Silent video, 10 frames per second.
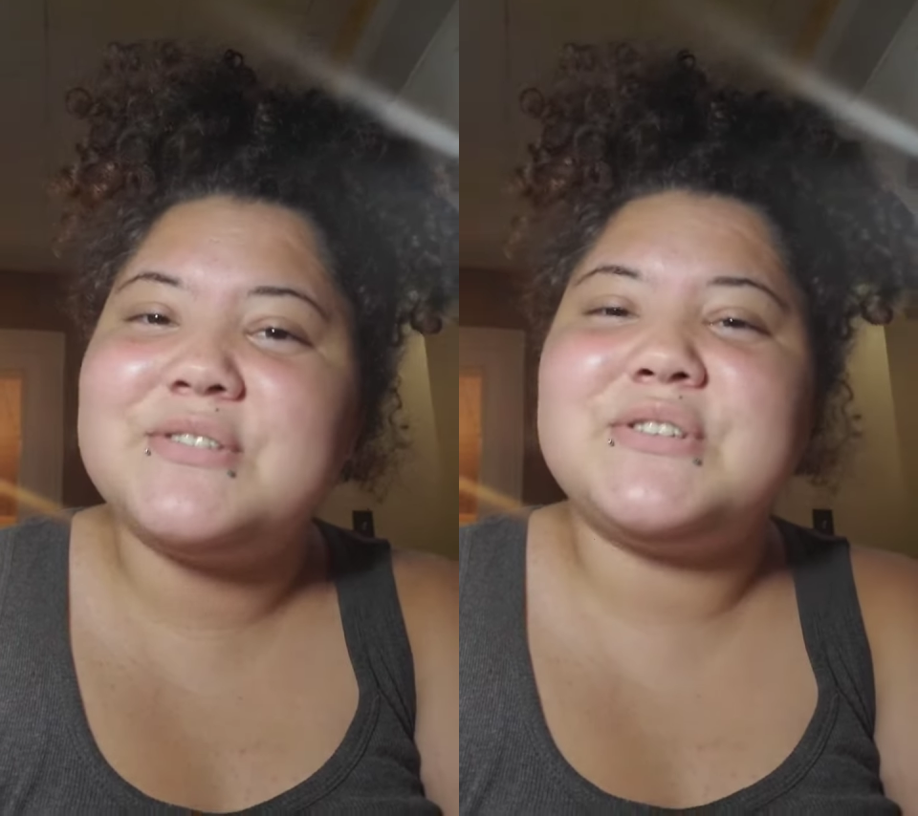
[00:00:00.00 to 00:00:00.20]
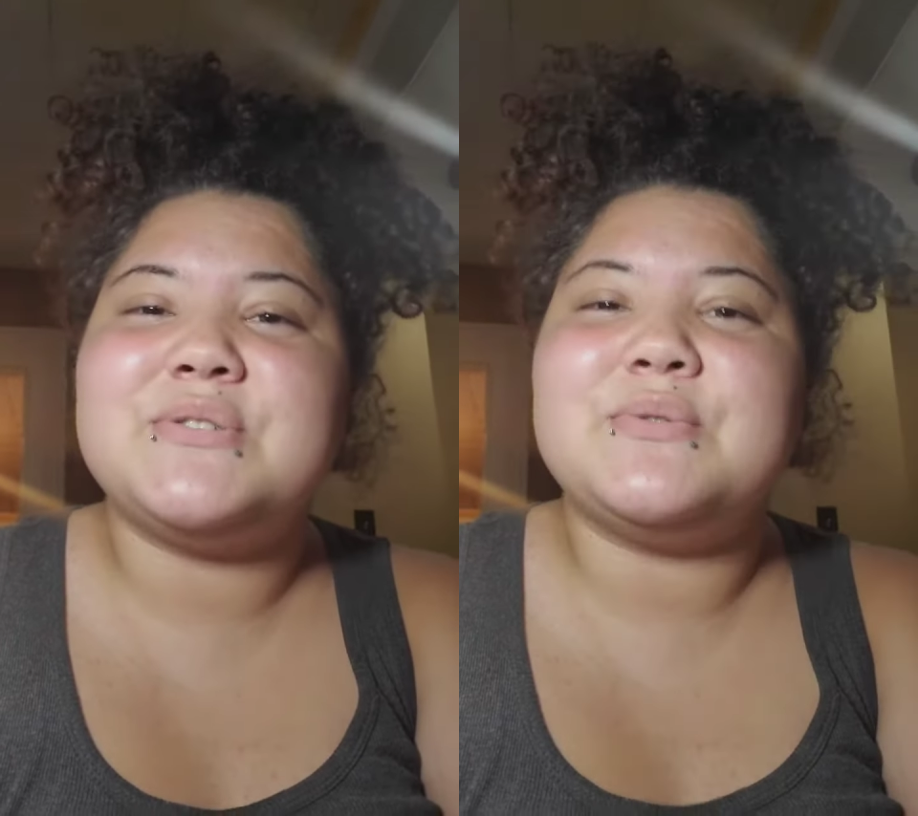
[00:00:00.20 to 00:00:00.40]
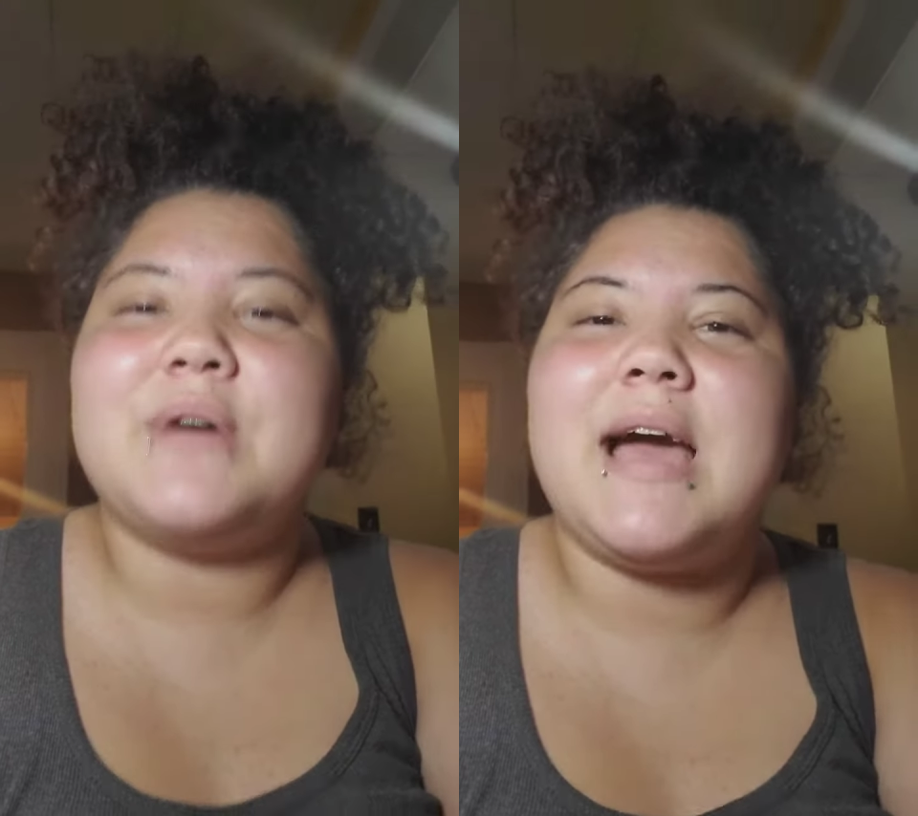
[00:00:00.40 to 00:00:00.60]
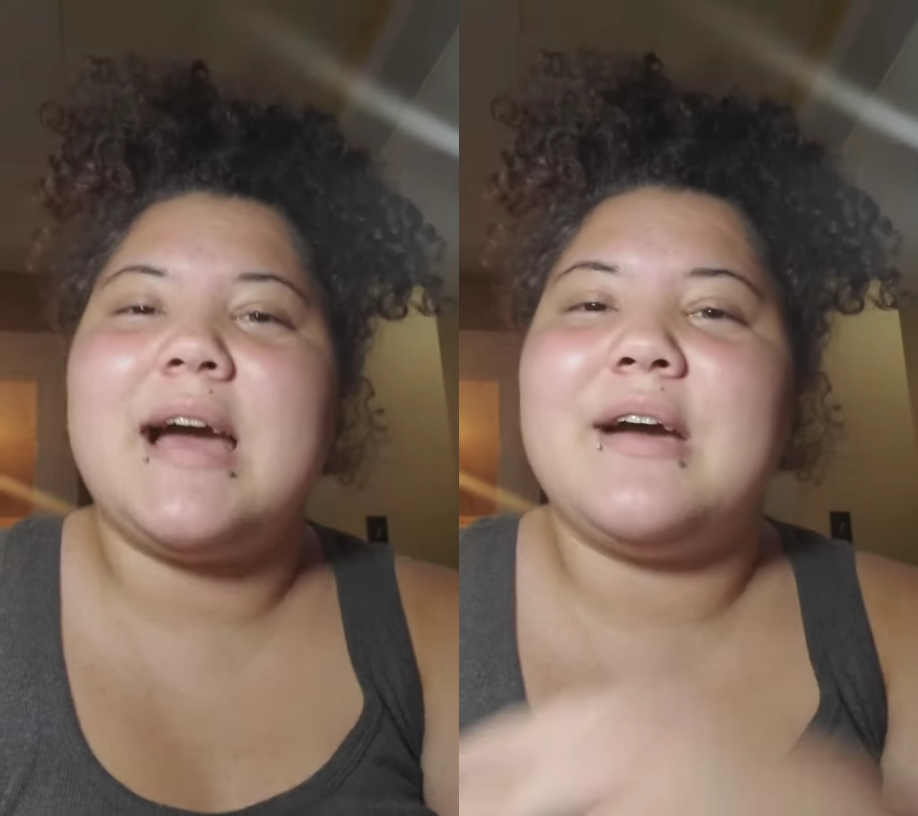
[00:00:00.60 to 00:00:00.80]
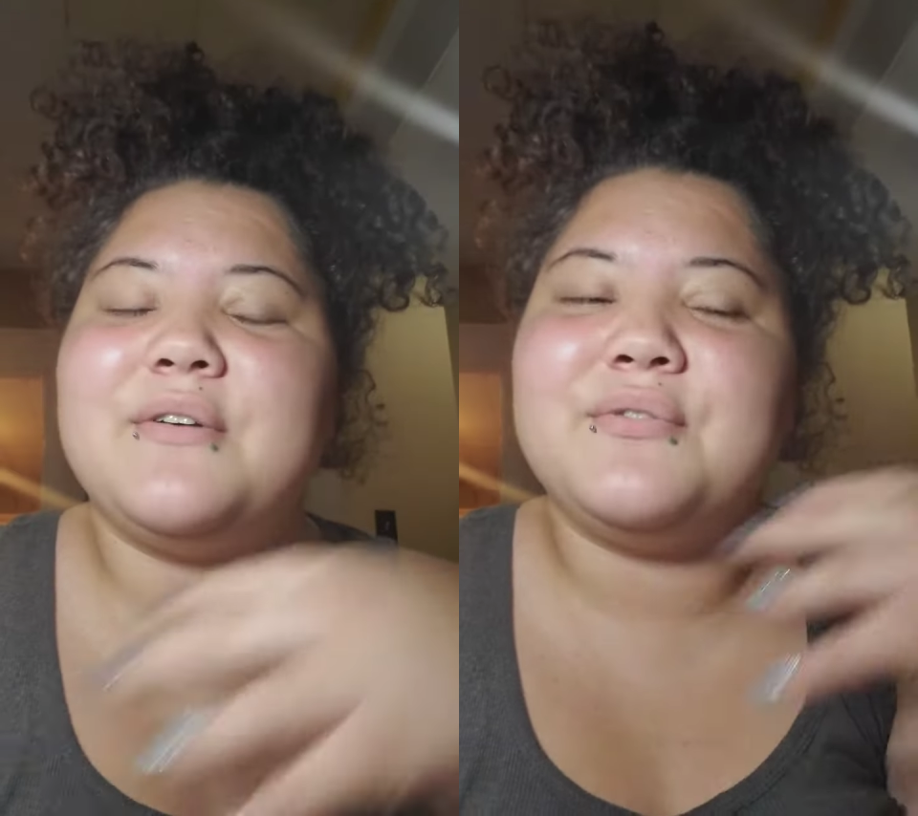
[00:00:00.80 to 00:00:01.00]
to
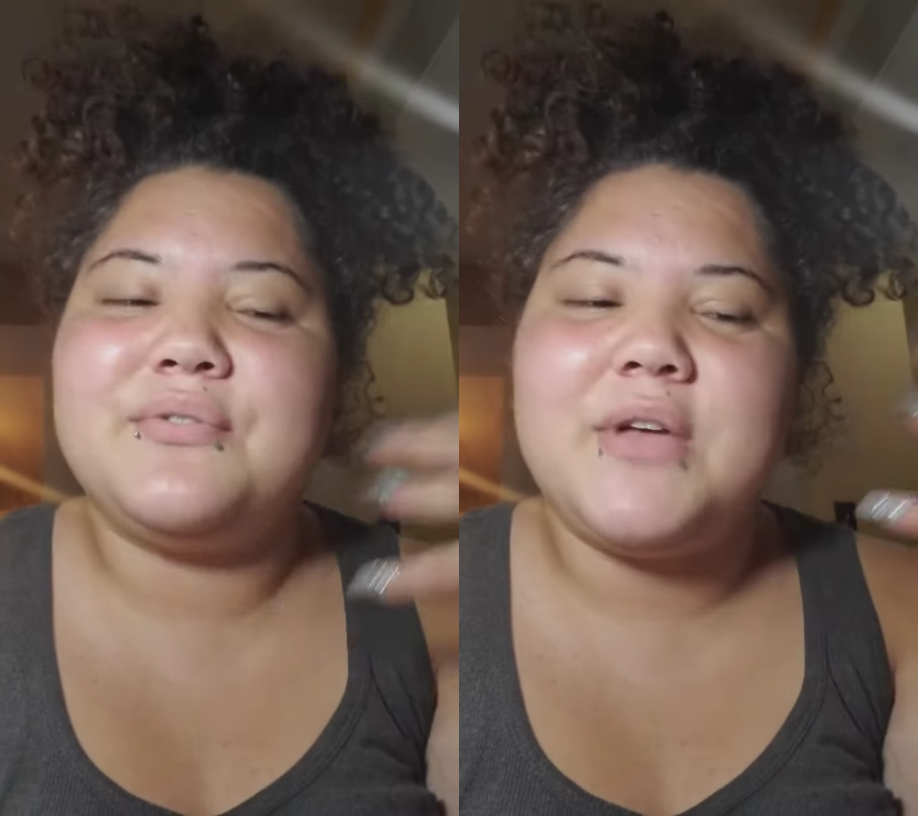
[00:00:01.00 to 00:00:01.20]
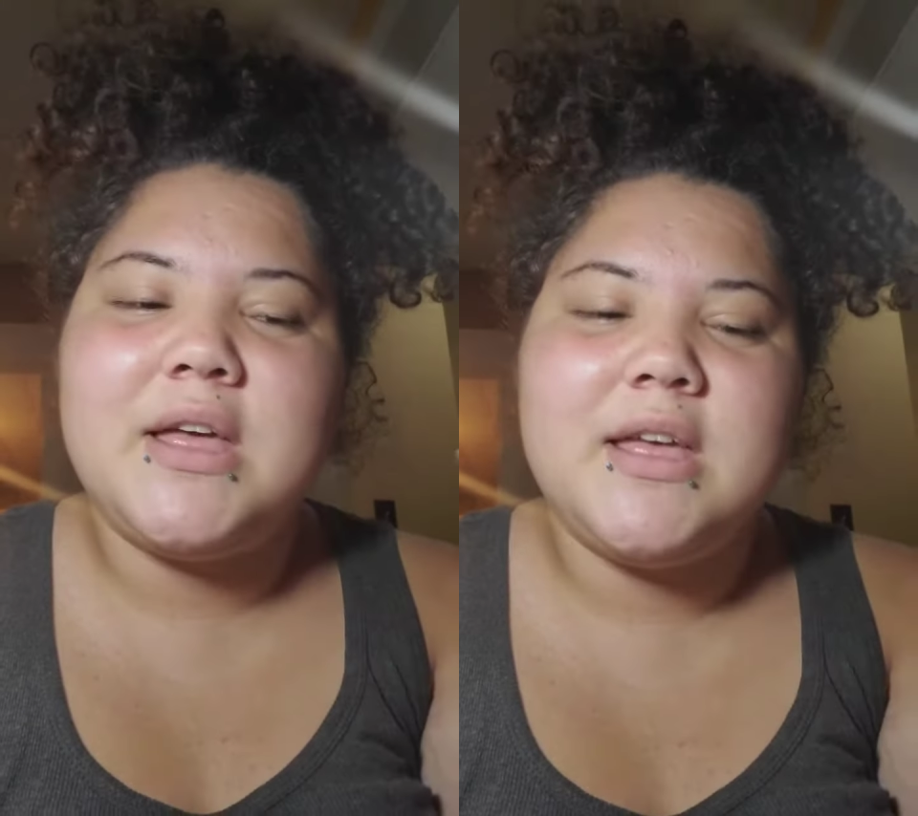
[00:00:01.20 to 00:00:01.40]
have